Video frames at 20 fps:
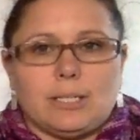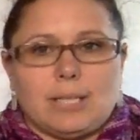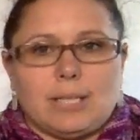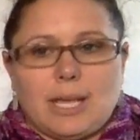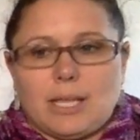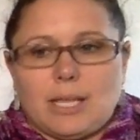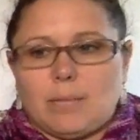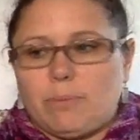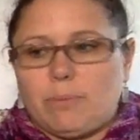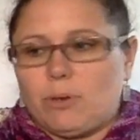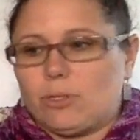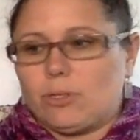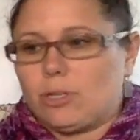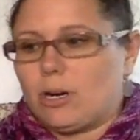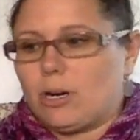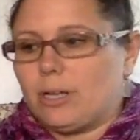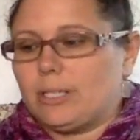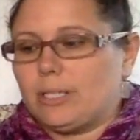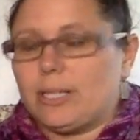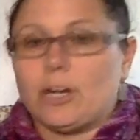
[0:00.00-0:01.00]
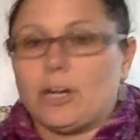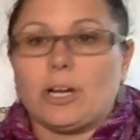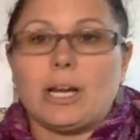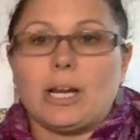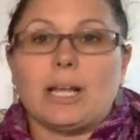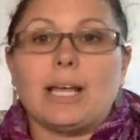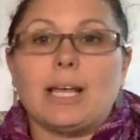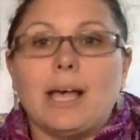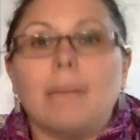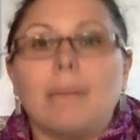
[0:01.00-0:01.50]
take the postcards that are going
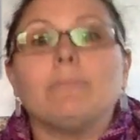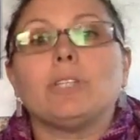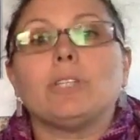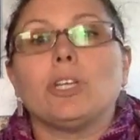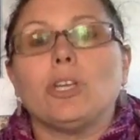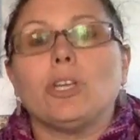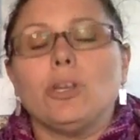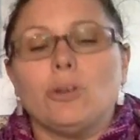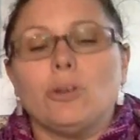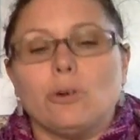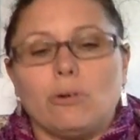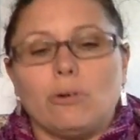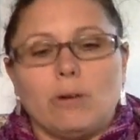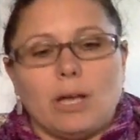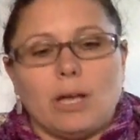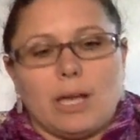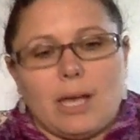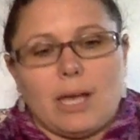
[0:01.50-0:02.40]
to come to you